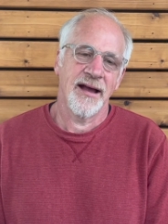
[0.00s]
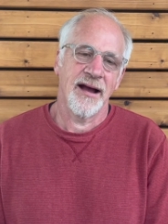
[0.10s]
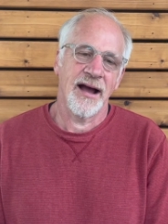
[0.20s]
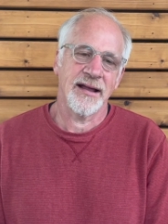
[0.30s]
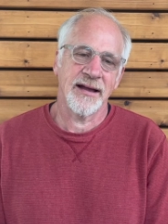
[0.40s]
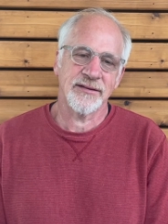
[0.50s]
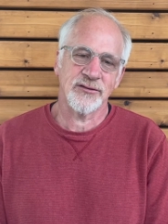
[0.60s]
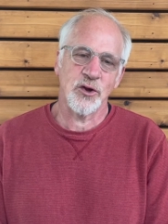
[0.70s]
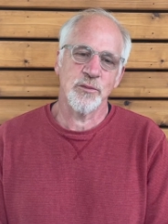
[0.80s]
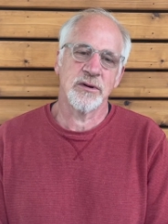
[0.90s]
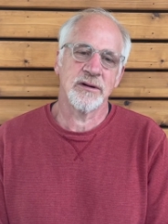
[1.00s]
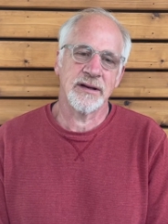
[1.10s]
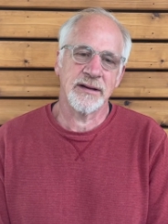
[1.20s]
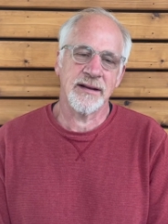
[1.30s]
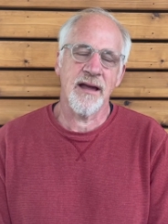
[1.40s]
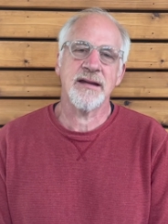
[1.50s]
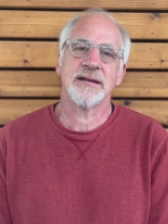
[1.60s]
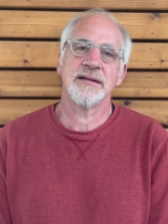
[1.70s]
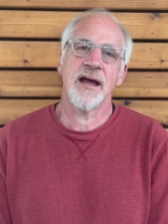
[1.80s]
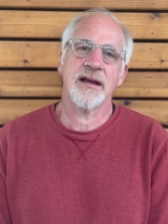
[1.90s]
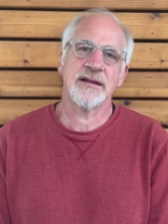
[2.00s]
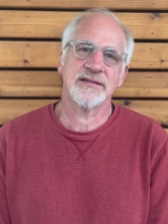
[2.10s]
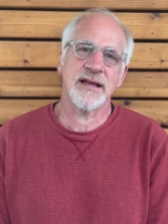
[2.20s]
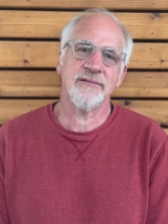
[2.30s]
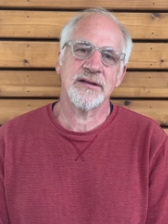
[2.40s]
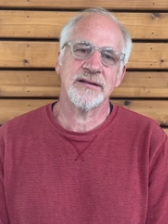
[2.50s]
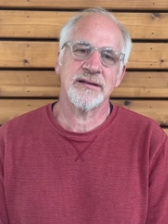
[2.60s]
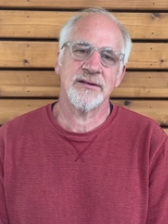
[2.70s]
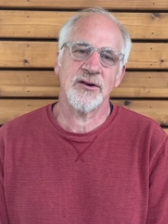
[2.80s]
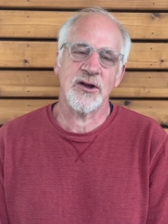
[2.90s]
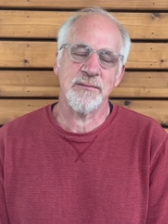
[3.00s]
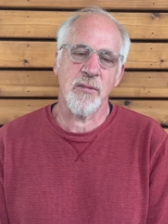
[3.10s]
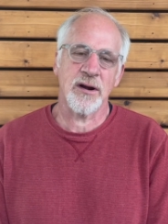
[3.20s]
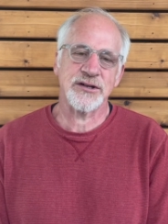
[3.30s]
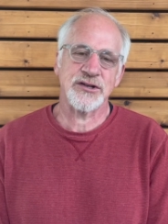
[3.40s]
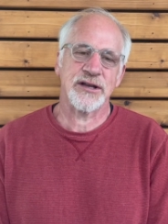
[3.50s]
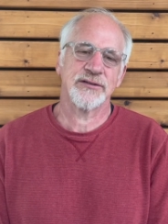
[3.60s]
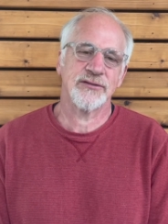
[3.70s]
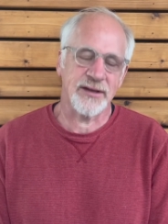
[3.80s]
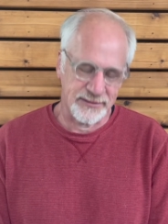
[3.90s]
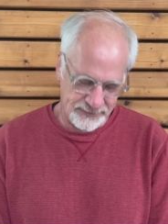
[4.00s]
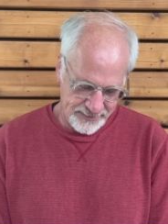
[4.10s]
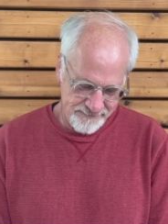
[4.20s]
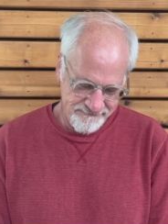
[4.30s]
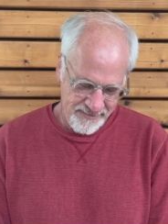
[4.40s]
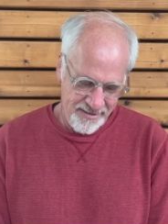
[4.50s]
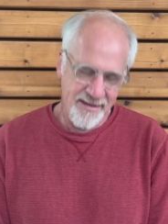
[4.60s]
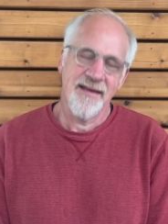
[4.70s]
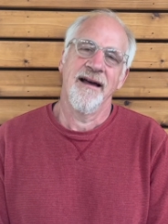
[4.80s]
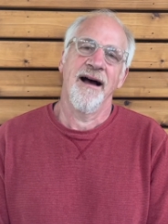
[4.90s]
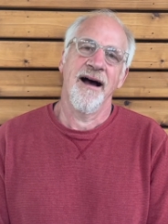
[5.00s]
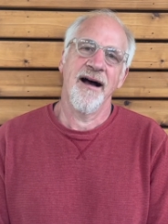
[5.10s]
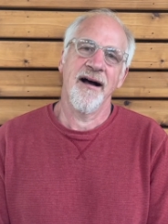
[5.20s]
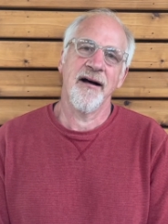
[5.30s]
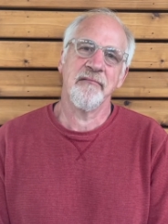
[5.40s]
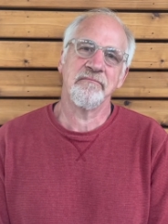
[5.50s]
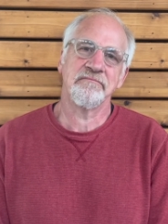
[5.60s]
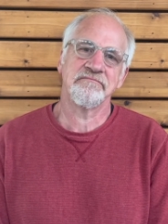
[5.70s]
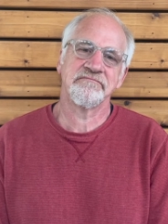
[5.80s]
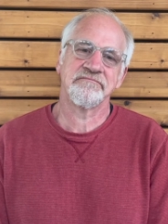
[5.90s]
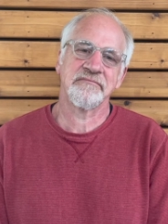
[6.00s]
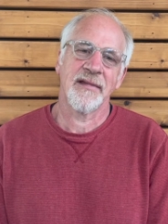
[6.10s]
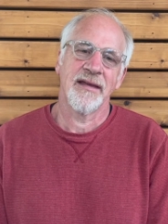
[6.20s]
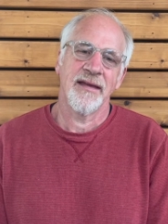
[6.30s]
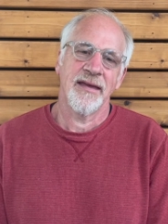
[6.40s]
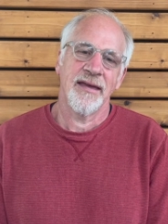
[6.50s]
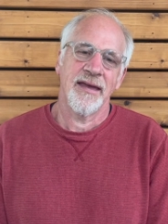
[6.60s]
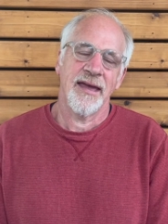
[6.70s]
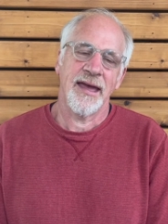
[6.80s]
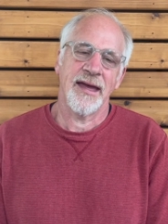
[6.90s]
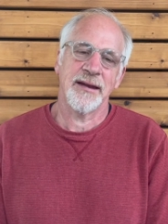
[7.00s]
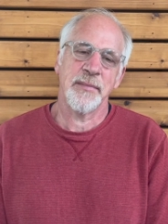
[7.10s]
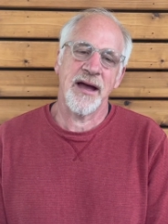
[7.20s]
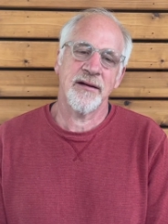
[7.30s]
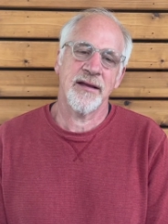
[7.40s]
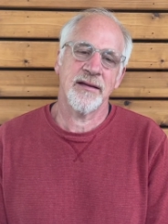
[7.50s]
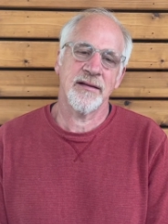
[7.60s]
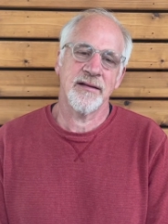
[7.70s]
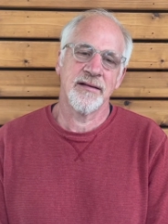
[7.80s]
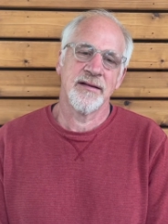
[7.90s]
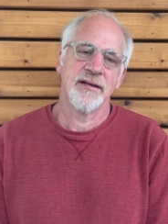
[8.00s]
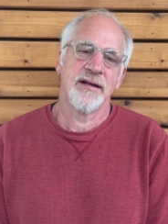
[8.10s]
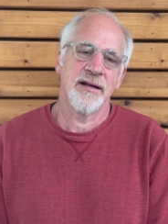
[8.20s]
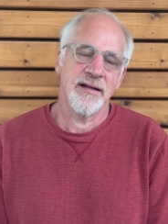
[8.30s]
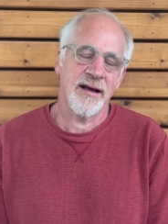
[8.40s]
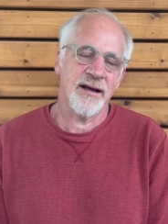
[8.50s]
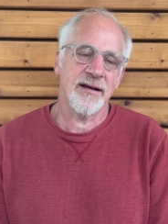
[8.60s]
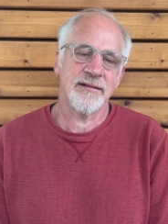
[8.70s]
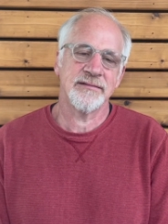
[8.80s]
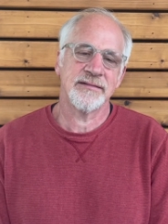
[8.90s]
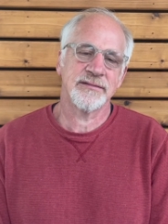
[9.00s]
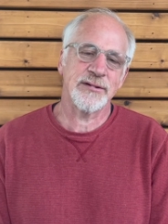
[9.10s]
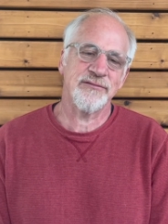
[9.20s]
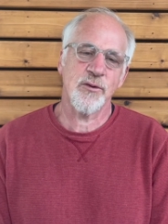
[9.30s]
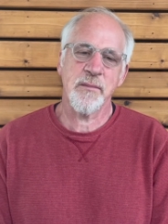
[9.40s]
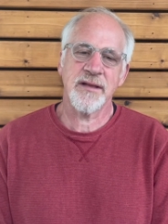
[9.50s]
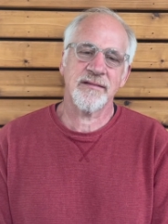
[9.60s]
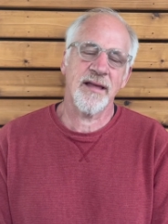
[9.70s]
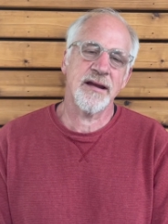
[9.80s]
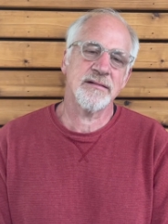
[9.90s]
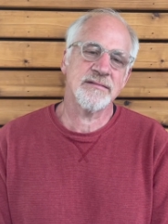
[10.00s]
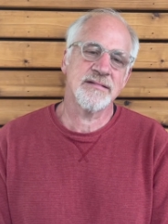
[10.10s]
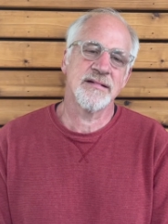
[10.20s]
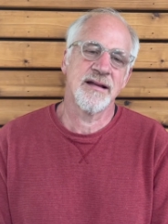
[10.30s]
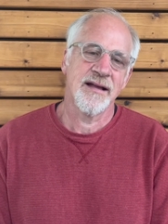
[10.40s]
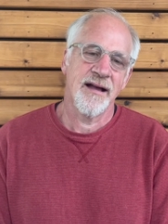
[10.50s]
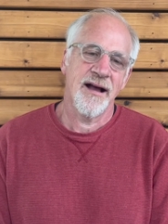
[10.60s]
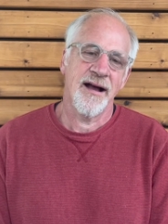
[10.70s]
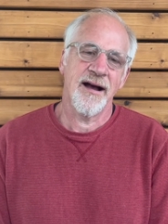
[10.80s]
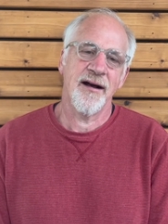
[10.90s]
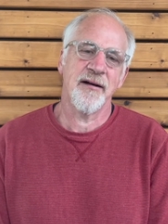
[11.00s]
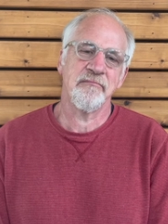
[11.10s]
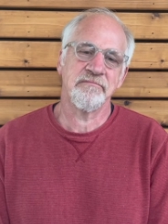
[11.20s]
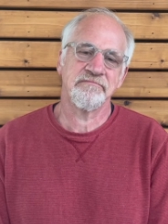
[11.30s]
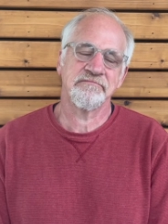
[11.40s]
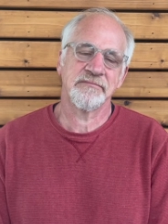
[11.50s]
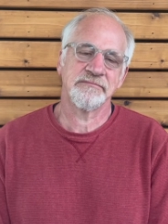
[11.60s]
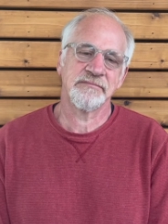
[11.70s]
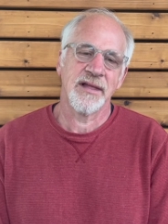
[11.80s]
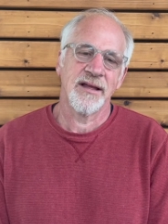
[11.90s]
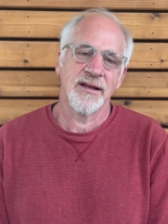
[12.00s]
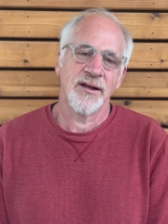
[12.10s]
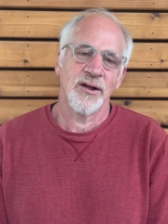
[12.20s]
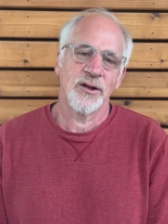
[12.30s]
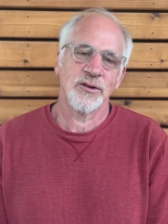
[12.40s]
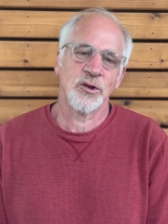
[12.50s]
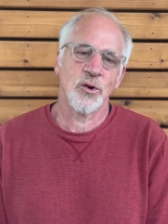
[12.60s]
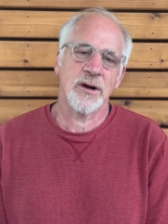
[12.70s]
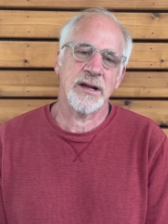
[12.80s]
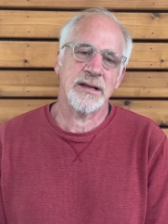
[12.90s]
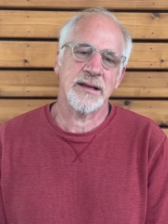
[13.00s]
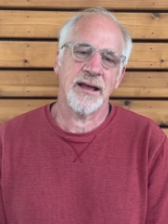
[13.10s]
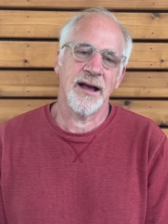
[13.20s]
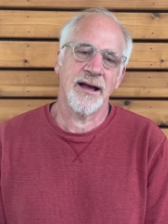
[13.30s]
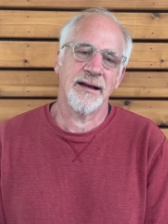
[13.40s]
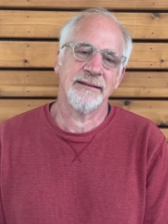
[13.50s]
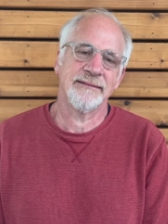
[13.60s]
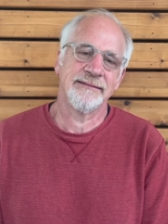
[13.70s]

I got sober in 1997 on March 6th. Um, and about uh, three, four months later, um, Lori uh,